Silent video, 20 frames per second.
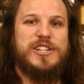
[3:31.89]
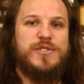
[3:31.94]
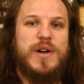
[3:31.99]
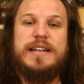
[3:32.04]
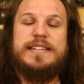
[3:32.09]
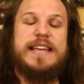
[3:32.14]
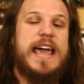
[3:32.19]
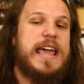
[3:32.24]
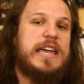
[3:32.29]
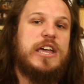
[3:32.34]

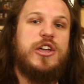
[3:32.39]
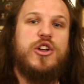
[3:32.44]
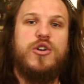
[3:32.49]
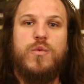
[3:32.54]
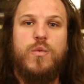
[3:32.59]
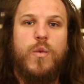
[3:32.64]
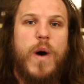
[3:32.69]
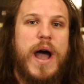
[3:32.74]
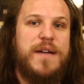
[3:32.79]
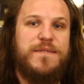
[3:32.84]
Try taking
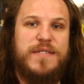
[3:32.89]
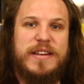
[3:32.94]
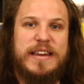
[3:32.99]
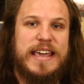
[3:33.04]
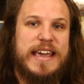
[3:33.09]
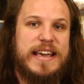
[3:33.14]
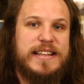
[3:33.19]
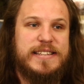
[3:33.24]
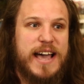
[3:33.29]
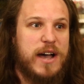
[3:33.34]
your wife
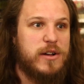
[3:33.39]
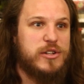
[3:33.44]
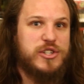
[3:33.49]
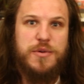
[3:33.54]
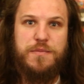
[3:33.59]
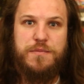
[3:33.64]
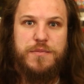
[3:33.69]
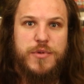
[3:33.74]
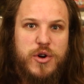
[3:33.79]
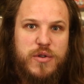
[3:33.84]
and kids out
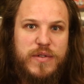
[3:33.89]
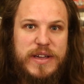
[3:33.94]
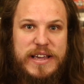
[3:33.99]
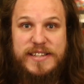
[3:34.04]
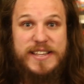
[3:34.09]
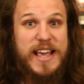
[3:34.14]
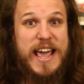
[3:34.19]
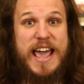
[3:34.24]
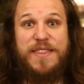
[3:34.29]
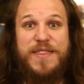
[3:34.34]
to
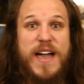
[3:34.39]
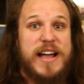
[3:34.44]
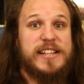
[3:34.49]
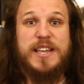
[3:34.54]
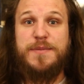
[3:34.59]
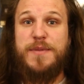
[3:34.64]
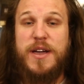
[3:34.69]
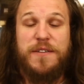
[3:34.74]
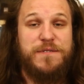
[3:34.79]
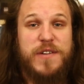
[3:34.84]
movies.
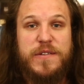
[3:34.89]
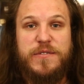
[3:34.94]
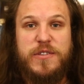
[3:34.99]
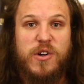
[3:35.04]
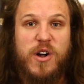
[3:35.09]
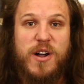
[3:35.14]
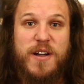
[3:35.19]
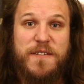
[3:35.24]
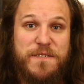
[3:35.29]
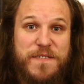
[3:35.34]
That's gonna be a
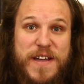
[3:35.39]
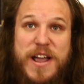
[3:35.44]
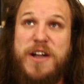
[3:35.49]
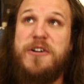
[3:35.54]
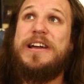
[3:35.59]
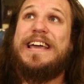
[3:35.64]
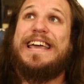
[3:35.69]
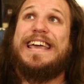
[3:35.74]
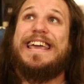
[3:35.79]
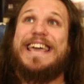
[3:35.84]
$50
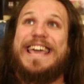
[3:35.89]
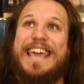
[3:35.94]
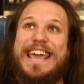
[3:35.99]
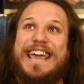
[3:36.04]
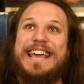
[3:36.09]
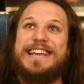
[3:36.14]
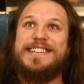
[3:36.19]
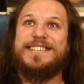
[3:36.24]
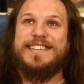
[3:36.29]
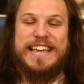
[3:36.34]
fare
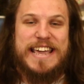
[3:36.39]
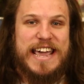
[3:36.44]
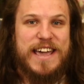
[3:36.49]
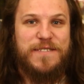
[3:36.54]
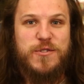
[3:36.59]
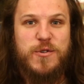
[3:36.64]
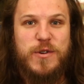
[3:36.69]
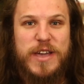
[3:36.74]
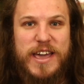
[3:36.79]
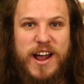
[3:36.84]
easy
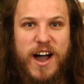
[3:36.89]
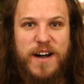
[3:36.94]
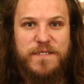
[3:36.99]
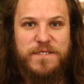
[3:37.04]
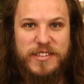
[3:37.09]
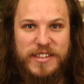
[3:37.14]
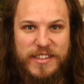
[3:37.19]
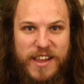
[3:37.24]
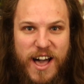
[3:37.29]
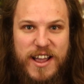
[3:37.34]
if you get
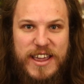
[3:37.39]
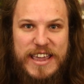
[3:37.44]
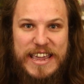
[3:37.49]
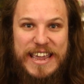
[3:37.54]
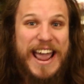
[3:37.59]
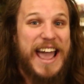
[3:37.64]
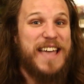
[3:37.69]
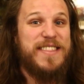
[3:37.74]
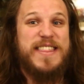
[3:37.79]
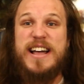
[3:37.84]
off
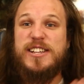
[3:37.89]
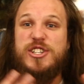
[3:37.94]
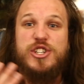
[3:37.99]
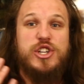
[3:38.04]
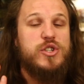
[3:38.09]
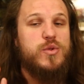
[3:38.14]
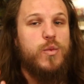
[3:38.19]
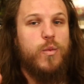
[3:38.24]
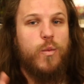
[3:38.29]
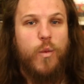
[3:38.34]
lucky, and that's
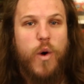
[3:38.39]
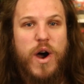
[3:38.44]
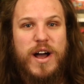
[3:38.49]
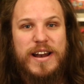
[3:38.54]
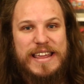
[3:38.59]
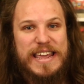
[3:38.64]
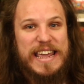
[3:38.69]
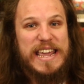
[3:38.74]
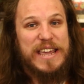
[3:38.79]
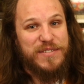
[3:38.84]
just
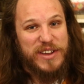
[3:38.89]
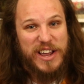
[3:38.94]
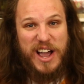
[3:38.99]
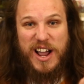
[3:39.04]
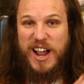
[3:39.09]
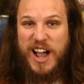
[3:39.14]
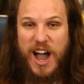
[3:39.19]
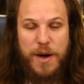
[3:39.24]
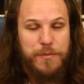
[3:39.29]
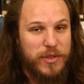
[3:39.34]
one evening,
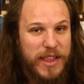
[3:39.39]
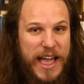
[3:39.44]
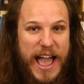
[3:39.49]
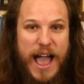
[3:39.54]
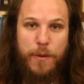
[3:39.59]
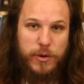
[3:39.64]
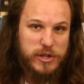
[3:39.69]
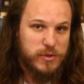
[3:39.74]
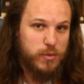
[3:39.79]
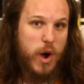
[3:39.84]
a couple
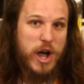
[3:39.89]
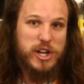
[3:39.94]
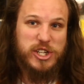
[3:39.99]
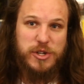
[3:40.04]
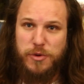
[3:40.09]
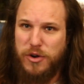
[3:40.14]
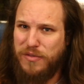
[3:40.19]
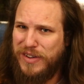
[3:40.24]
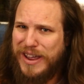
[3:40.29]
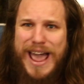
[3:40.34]
hours
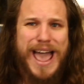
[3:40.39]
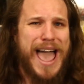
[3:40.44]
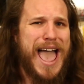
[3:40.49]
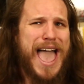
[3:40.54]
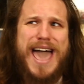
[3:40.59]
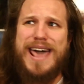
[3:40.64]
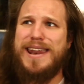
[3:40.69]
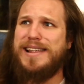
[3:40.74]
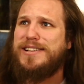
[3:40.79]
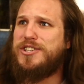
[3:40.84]
watching a movie,
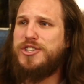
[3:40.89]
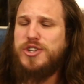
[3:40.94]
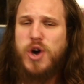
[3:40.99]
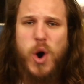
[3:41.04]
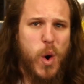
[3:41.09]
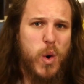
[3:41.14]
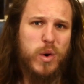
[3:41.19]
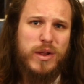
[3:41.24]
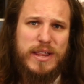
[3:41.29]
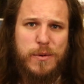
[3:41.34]
and it's
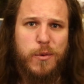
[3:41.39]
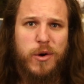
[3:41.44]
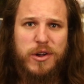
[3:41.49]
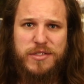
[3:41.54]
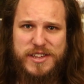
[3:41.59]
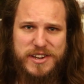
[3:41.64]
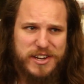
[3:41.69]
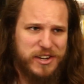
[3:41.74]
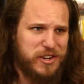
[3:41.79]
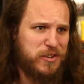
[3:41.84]
totally
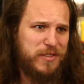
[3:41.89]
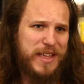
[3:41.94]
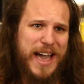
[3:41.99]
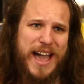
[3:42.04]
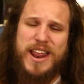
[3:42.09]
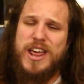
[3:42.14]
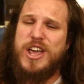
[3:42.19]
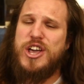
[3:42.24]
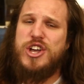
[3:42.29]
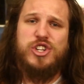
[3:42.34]
worth it to do
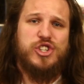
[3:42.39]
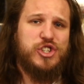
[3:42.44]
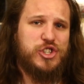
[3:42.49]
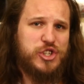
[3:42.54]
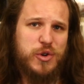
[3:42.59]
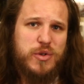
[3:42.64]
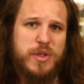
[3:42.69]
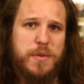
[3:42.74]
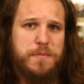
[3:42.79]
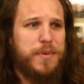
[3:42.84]
that.
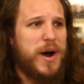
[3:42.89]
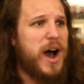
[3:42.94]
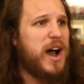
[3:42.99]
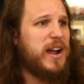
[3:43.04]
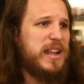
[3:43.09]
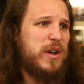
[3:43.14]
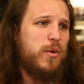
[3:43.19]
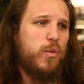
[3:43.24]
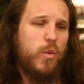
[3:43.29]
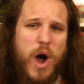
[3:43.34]
Do the
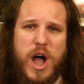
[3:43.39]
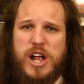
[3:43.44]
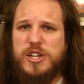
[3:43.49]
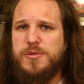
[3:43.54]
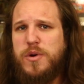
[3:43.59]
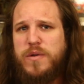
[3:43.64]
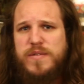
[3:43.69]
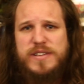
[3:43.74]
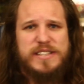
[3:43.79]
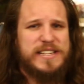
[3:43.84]
bonding,
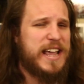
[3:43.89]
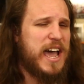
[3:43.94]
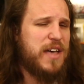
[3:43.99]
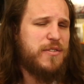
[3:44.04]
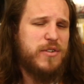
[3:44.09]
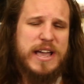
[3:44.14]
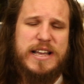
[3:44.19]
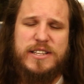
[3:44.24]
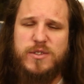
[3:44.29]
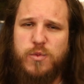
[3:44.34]
watch movies
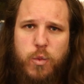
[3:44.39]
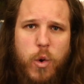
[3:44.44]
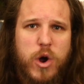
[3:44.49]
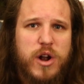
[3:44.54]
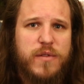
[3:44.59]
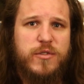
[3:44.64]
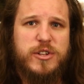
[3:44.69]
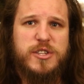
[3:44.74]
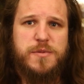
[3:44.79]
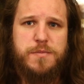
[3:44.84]
together, it's
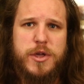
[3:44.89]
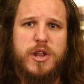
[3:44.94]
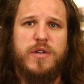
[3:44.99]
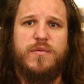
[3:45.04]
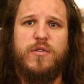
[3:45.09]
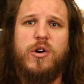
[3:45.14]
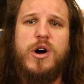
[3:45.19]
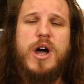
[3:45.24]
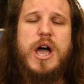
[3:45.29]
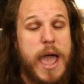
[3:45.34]
wonderful, it's
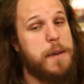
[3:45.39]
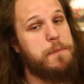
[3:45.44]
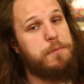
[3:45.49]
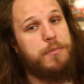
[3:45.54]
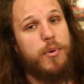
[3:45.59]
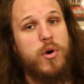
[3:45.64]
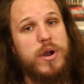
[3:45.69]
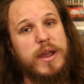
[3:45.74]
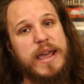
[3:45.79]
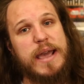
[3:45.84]
beautiful,
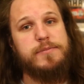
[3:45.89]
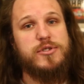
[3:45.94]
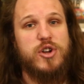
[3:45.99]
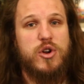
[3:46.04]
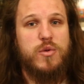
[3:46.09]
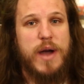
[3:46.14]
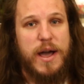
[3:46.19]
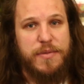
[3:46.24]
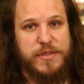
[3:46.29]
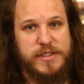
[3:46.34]
and board games
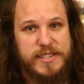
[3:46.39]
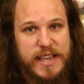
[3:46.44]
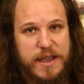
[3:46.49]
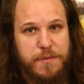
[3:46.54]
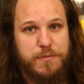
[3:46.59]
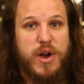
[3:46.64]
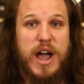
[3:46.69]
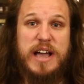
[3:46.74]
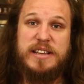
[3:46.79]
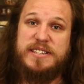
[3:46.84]
are around the
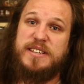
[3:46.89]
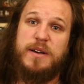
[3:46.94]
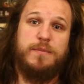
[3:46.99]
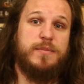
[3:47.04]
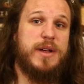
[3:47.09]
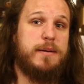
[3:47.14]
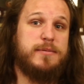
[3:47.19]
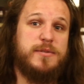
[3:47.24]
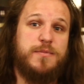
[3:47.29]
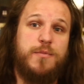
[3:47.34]
same price,
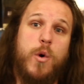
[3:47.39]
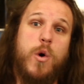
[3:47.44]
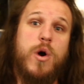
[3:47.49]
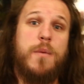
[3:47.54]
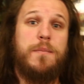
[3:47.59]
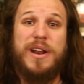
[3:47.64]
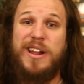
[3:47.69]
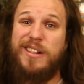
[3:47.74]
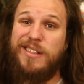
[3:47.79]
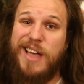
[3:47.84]
sometimes
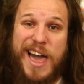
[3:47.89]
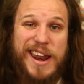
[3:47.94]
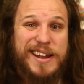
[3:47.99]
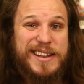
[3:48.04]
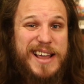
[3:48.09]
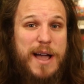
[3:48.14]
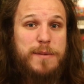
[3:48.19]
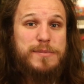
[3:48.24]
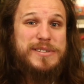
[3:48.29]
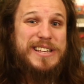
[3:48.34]
more, but a lot
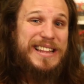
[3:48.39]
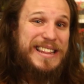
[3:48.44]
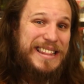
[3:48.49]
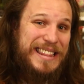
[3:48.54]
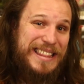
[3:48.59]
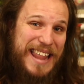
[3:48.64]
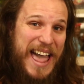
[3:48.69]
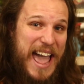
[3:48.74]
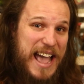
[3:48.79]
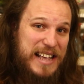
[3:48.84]
of times
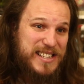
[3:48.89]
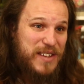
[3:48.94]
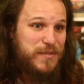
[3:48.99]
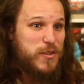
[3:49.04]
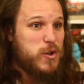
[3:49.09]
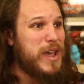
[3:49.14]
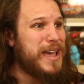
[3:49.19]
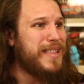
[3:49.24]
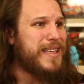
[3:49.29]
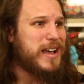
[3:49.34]
less.
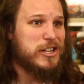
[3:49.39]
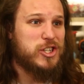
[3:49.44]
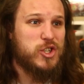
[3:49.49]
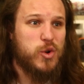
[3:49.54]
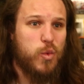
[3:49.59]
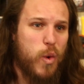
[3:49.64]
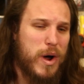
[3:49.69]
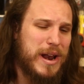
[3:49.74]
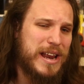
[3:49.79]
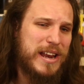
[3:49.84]
If you get like a
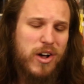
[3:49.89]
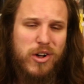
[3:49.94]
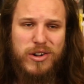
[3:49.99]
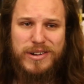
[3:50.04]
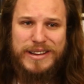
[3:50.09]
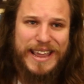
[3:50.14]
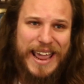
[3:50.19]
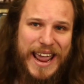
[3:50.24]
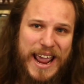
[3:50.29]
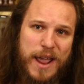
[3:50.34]

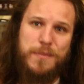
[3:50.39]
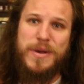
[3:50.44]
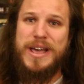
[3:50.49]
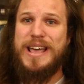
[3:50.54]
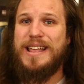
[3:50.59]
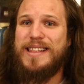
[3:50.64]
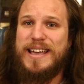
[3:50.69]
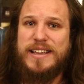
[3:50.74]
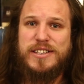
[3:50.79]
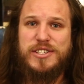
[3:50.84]
$20 game
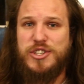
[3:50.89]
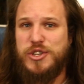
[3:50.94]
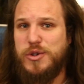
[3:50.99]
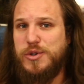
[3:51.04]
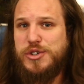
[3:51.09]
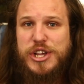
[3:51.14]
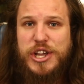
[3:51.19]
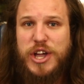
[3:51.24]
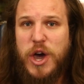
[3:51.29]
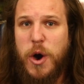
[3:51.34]
like
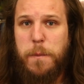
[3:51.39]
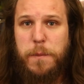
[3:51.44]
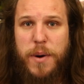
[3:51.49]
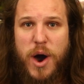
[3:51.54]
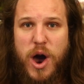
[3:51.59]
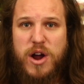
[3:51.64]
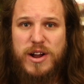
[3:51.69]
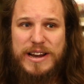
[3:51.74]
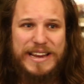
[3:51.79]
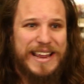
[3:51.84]
Sushi Go
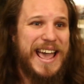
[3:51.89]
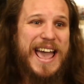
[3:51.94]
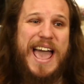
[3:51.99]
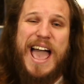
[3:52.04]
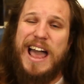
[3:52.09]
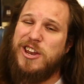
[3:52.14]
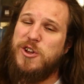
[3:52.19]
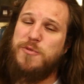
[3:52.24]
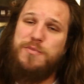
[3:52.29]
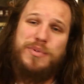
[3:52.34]
Party,
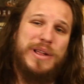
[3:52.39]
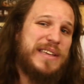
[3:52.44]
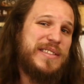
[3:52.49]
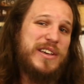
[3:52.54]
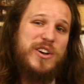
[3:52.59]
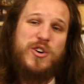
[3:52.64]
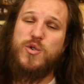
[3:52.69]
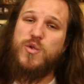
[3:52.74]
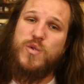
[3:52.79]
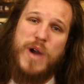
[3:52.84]
and you play
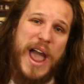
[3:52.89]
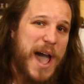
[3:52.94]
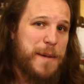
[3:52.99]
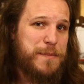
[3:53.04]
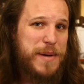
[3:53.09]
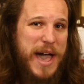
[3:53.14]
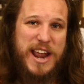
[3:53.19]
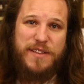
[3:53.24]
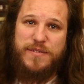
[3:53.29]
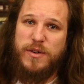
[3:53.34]
the
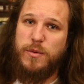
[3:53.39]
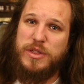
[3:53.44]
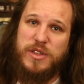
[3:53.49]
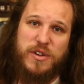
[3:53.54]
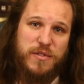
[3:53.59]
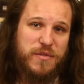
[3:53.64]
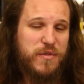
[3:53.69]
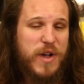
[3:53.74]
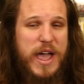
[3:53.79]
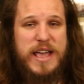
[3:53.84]
crap out of it with
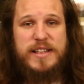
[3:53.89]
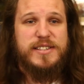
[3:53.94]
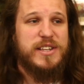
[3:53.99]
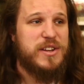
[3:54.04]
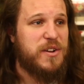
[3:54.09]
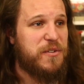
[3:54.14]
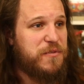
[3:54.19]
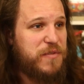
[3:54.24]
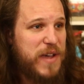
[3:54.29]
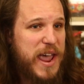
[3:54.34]
your friends
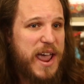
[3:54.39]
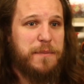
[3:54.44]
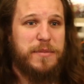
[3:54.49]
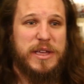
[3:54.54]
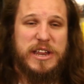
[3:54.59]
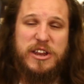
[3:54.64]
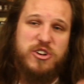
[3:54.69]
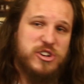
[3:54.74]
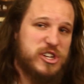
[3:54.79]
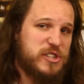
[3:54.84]
and your
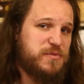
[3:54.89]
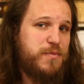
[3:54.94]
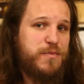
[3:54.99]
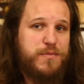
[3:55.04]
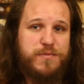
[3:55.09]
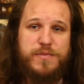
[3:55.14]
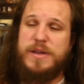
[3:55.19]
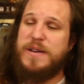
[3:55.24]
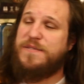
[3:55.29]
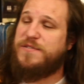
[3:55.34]
family, and you're just
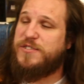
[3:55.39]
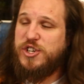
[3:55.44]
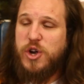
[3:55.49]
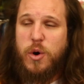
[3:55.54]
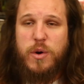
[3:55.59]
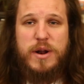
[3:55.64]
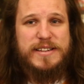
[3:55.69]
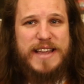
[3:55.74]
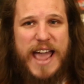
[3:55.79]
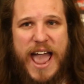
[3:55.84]
if
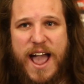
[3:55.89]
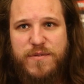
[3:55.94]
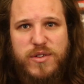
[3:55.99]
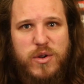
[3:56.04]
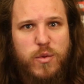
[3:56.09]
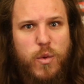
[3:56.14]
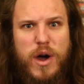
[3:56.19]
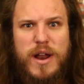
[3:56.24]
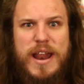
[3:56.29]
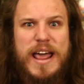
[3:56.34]
shown it to
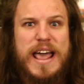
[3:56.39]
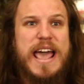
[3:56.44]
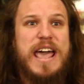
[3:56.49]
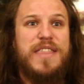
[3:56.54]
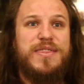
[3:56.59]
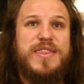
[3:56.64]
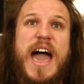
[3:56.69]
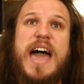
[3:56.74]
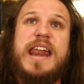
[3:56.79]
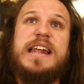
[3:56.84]
everyone,
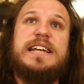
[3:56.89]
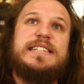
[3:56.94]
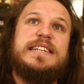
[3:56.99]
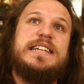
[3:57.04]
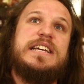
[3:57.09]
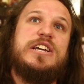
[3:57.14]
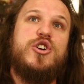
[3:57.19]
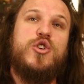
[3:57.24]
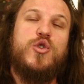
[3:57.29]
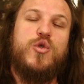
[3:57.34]
that is
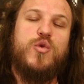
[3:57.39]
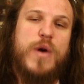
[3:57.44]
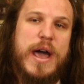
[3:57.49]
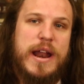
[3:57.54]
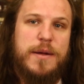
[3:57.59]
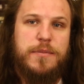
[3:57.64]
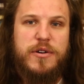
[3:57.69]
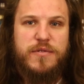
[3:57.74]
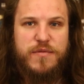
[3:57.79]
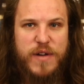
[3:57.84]
an
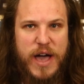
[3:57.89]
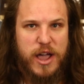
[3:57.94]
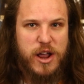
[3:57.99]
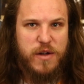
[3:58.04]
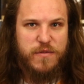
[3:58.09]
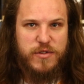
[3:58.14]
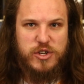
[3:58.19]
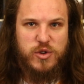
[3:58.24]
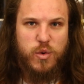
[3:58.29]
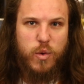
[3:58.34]
incredible
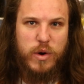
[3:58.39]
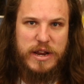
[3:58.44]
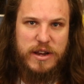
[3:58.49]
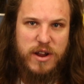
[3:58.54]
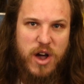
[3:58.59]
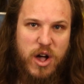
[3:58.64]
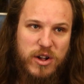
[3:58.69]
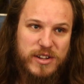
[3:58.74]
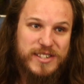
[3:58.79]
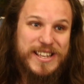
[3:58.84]
value for
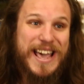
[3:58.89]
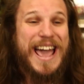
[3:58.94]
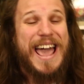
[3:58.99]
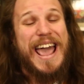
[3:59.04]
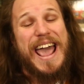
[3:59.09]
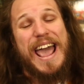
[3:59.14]
$20.